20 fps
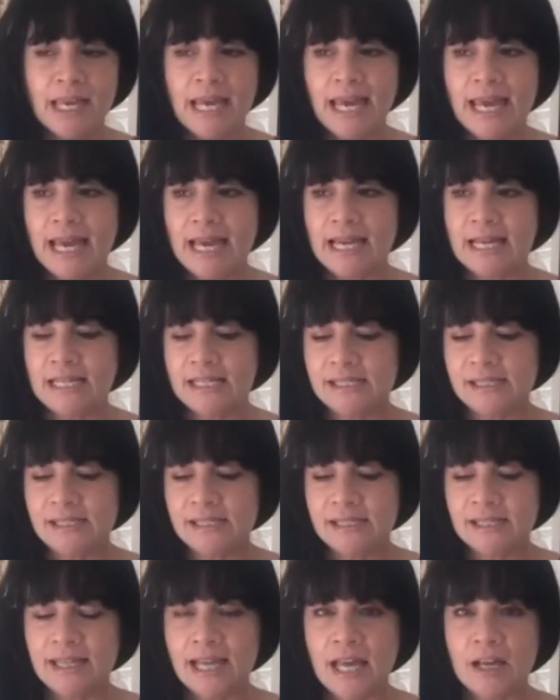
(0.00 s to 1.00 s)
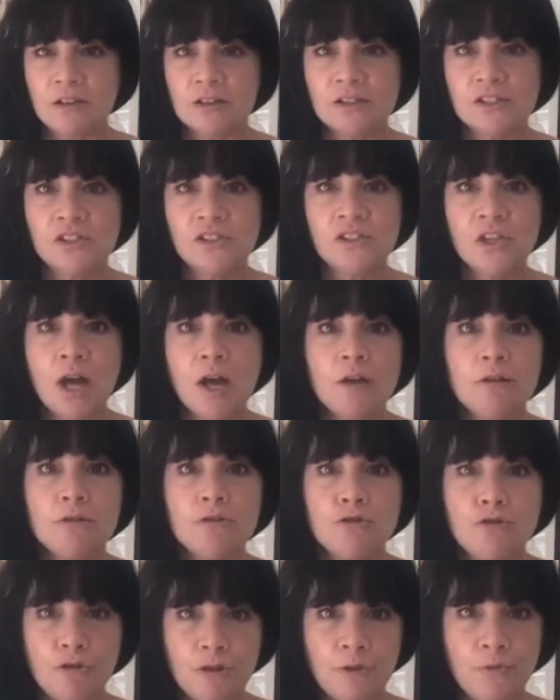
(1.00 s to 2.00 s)
and they are so
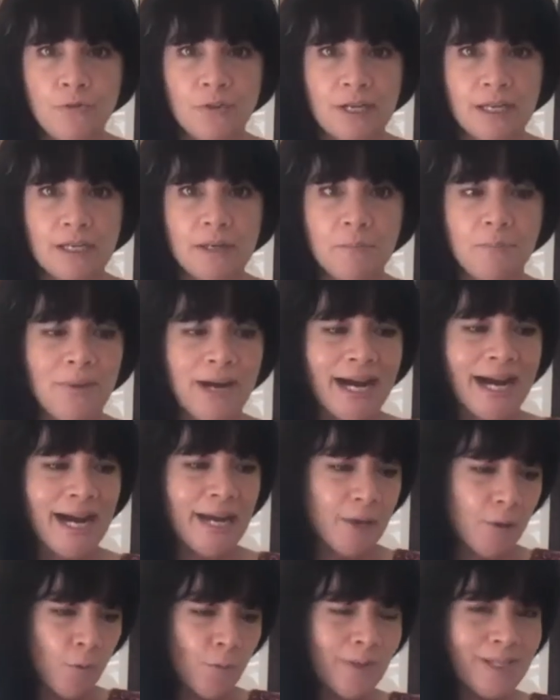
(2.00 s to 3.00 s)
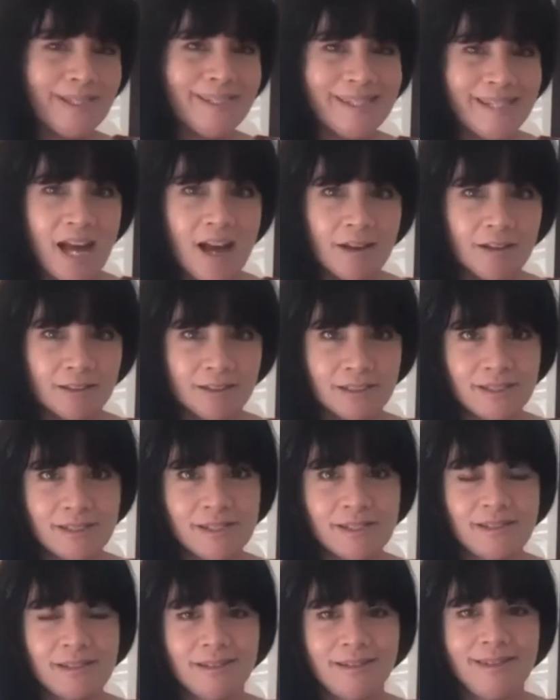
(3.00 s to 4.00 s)
driven by
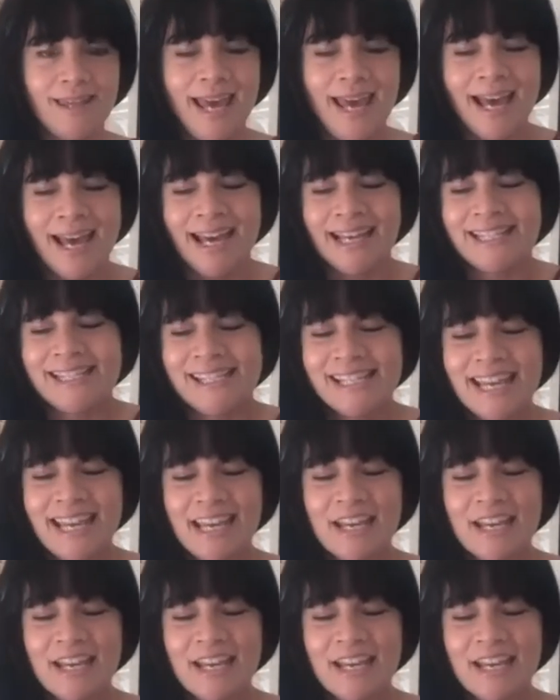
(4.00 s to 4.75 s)
results that